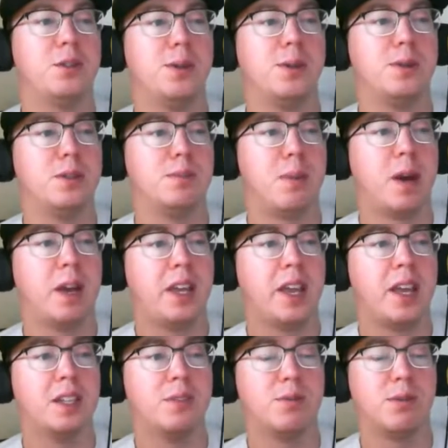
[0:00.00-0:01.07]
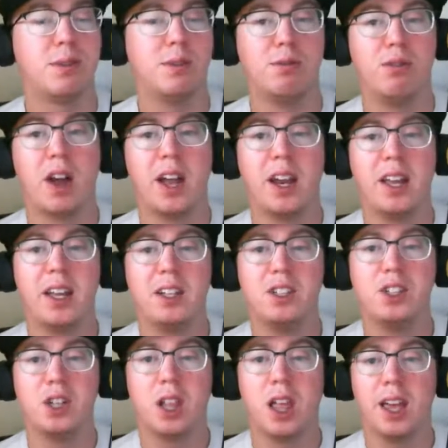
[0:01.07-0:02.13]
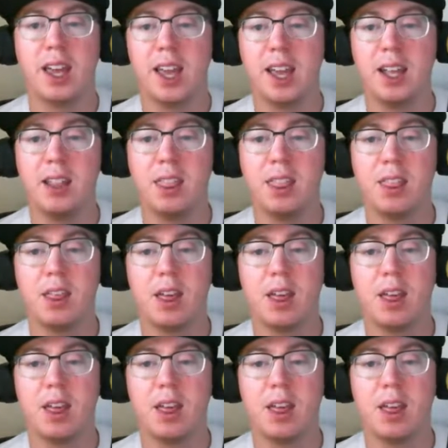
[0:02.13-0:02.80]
Streams podcast for Friday, July 8th.